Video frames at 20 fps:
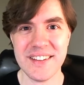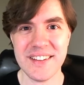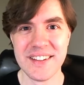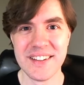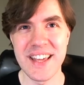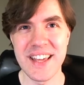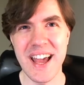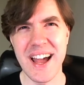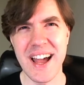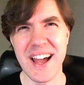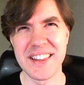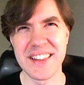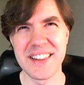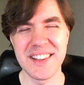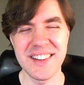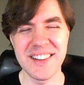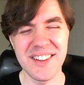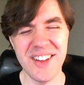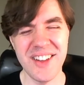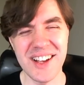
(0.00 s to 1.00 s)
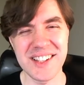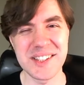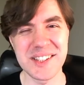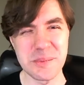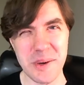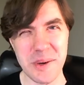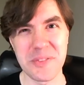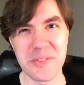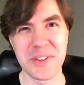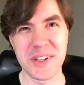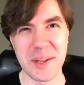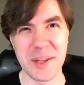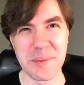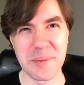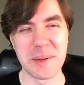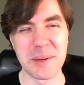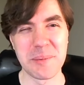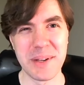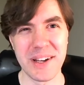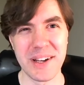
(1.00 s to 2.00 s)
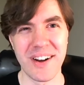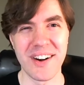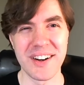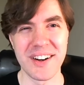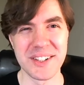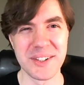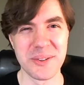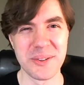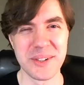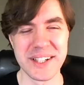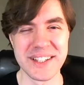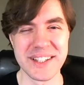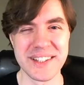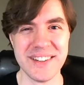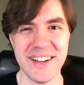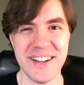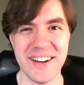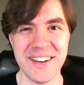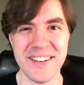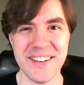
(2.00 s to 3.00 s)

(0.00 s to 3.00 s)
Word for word: Yeah, the and buffer can be a bit hard to read, though.